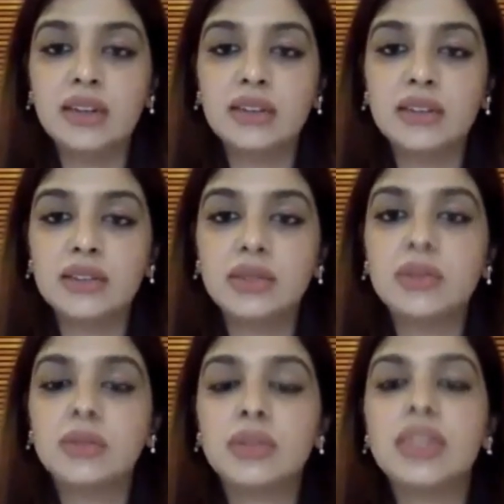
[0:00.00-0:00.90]

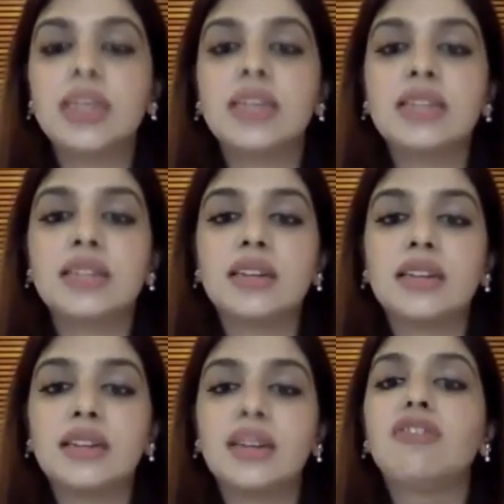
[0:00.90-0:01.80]
So since
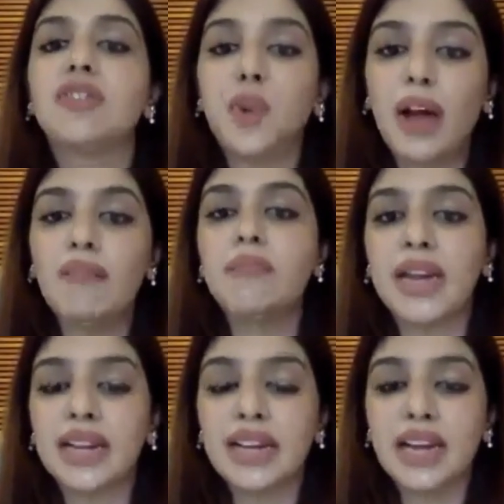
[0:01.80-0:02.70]
if you have
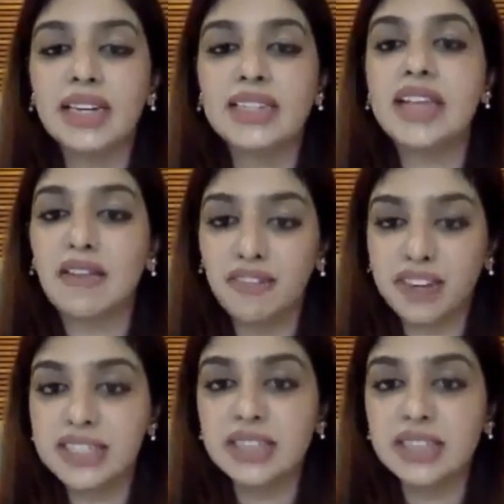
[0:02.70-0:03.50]
many and it is affecting the